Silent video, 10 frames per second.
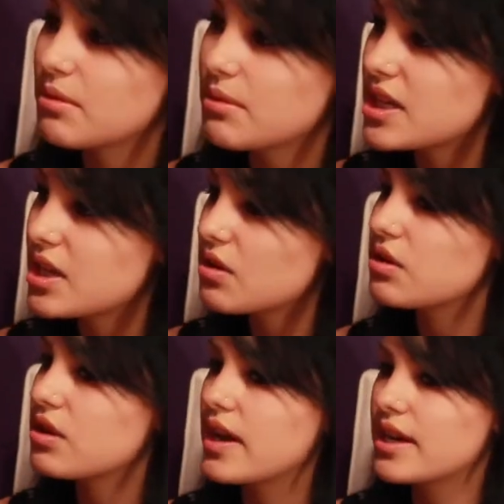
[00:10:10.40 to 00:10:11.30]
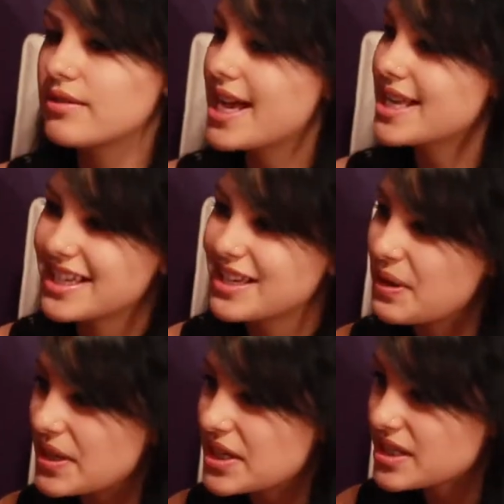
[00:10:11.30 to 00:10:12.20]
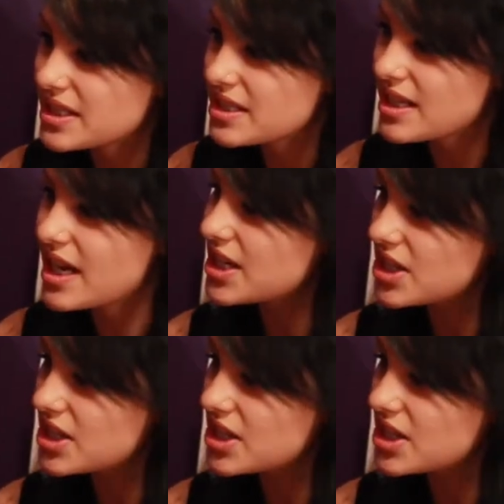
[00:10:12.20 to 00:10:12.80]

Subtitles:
we were saying earlier, I don't ask any questions, I